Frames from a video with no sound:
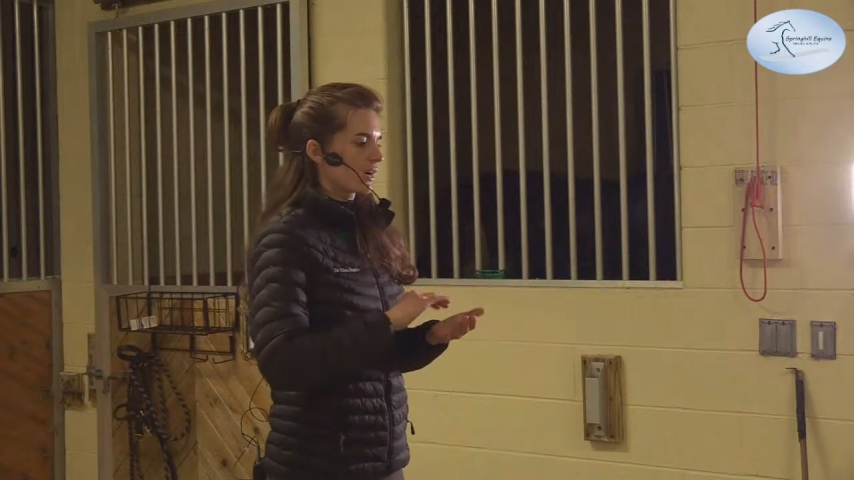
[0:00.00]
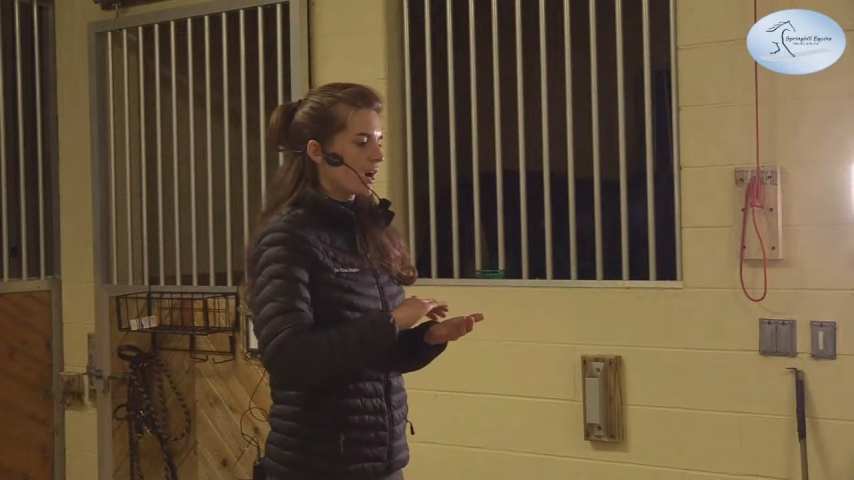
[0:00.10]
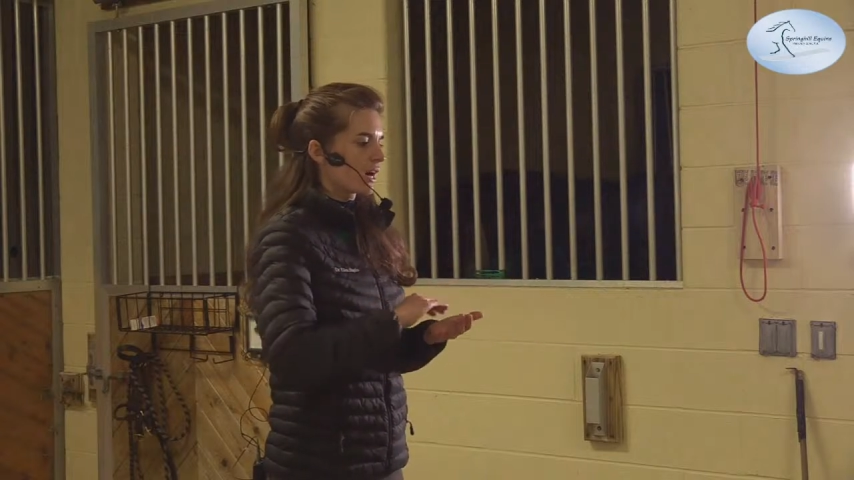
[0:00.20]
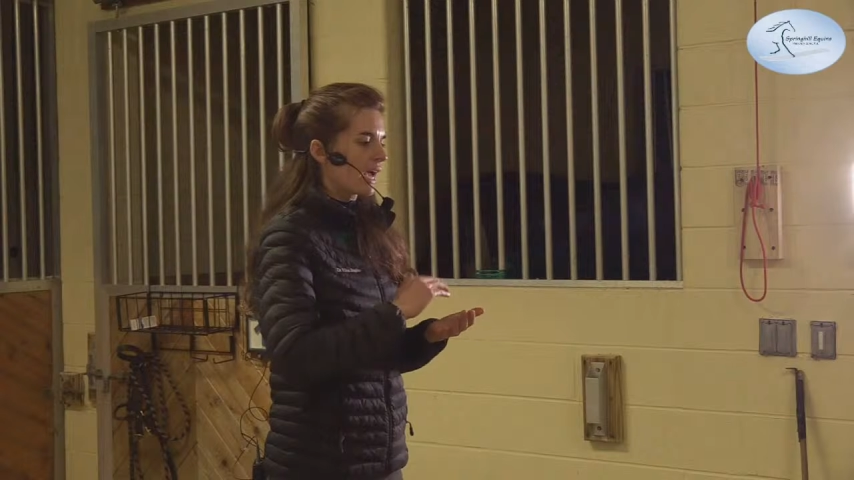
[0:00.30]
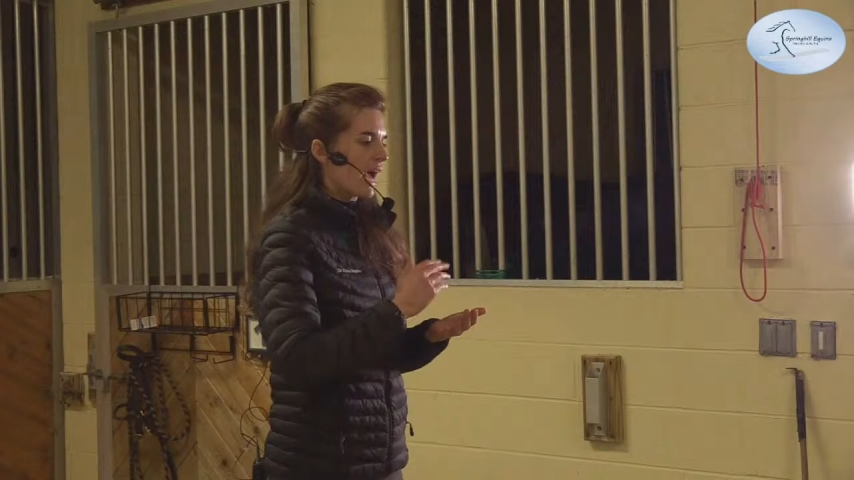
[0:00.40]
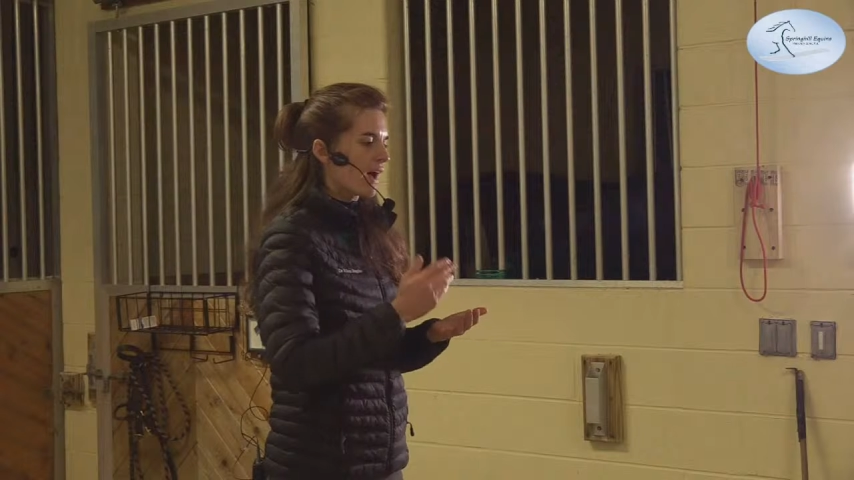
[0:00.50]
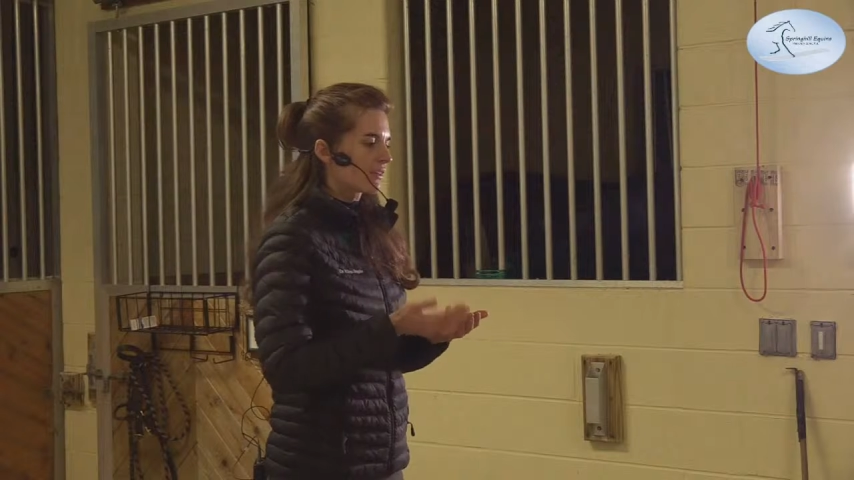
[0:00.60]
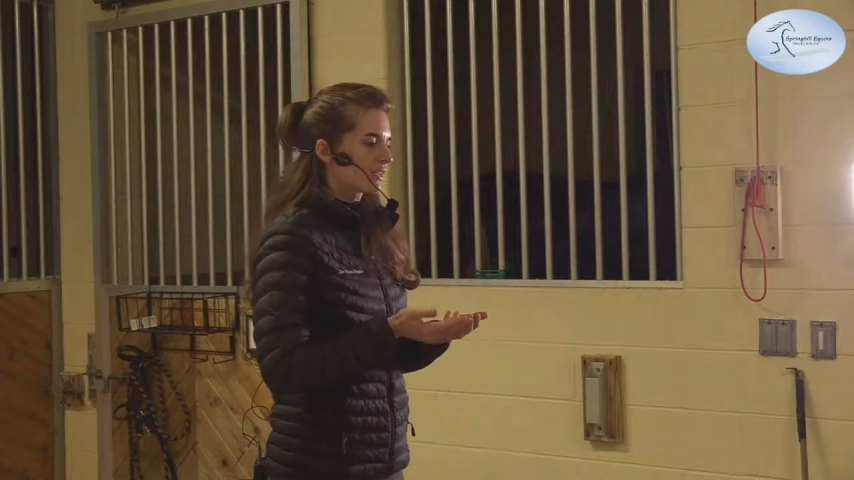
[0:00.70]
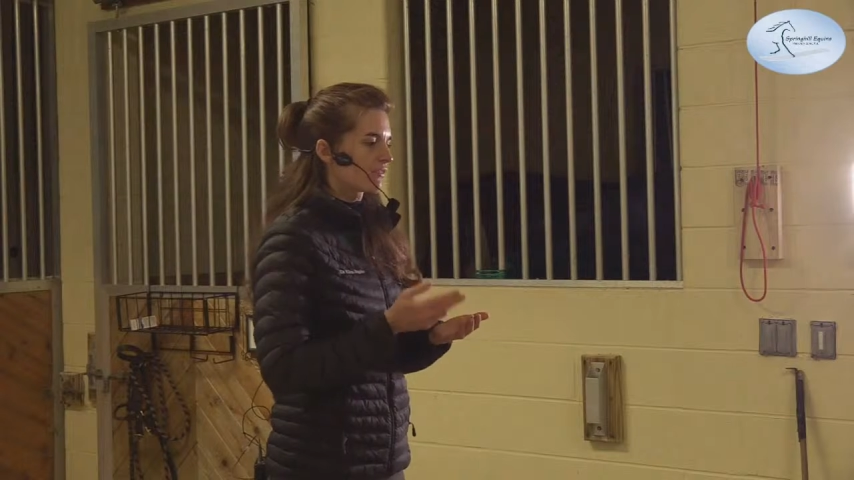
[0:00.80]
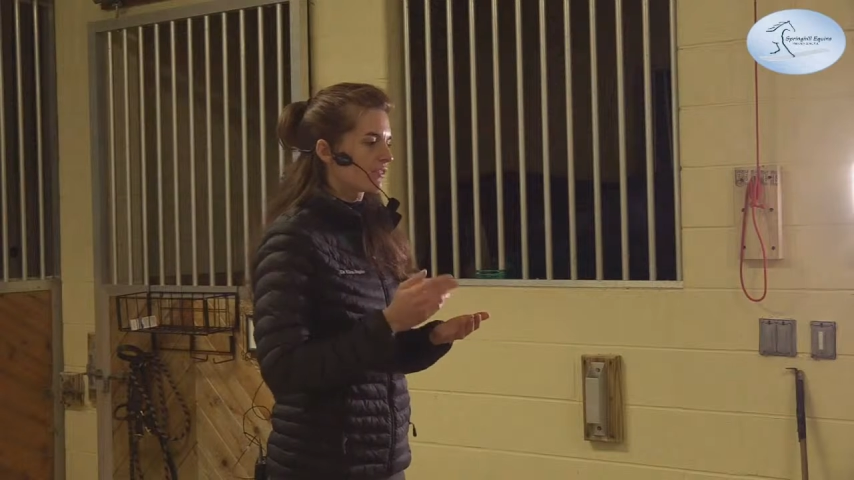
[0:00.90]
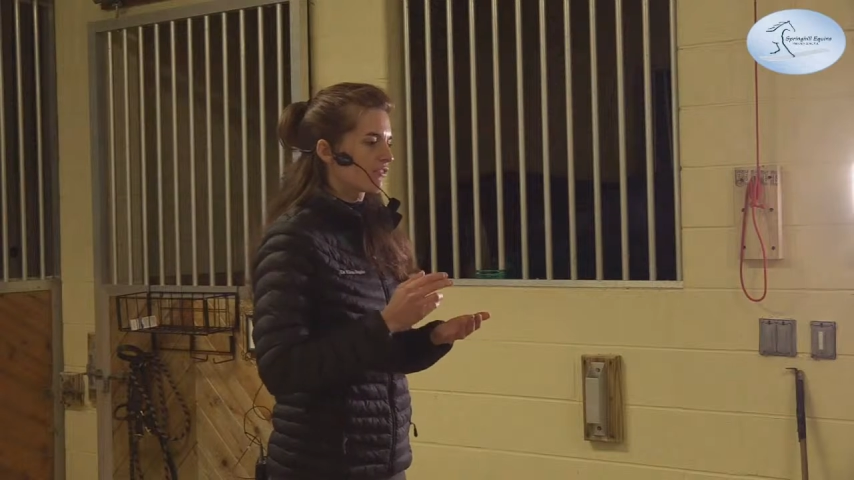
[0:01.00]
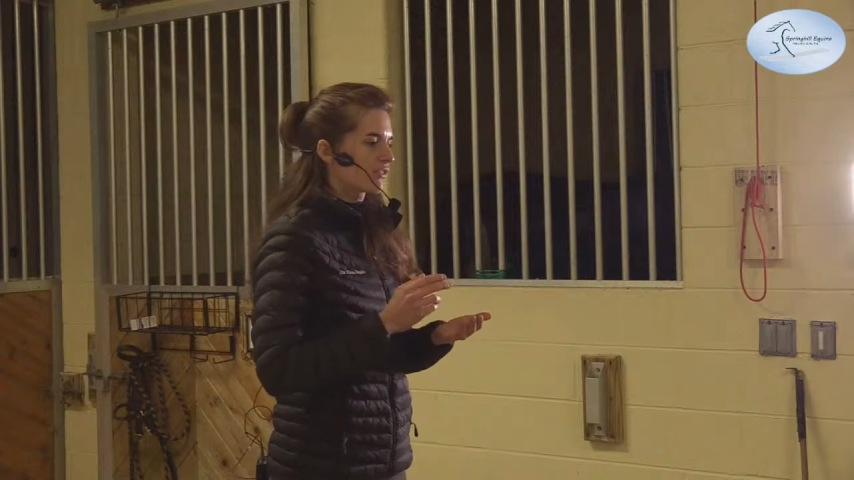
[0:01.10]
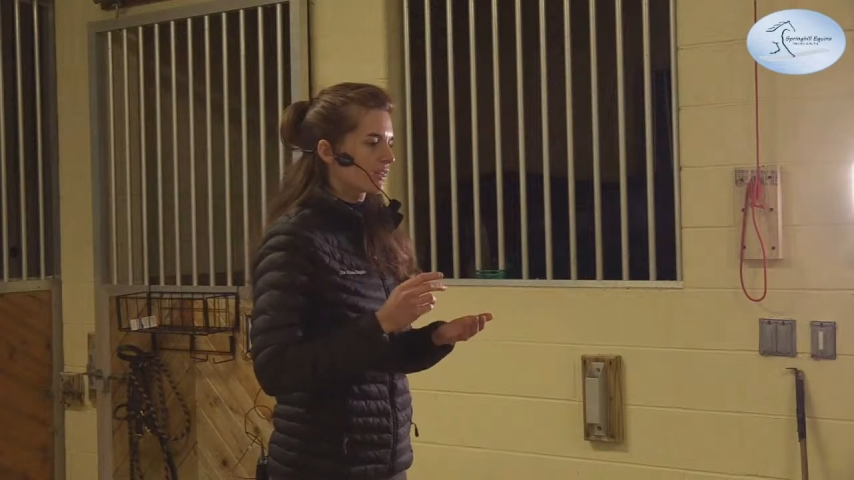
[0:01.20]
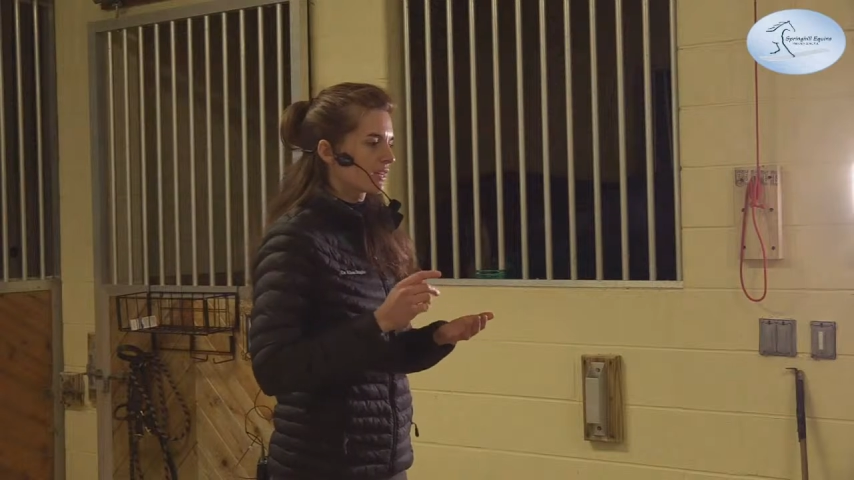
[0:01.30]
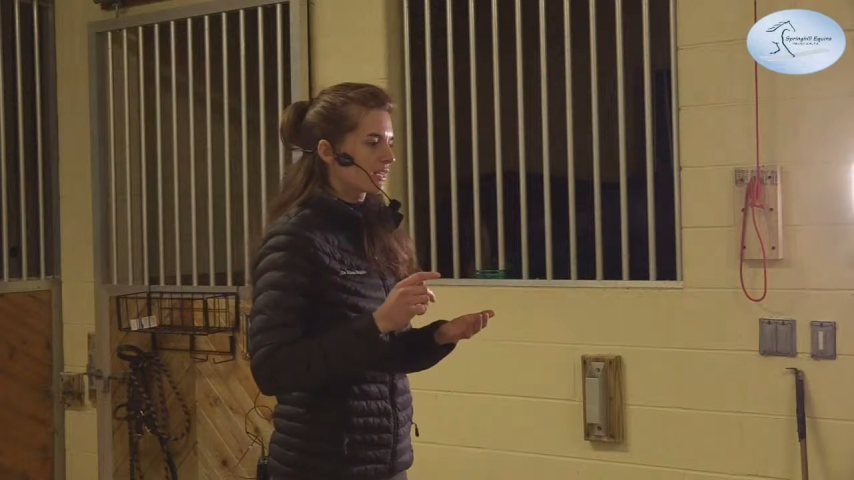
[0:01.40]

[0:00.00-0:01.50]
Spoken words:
concavity of the foot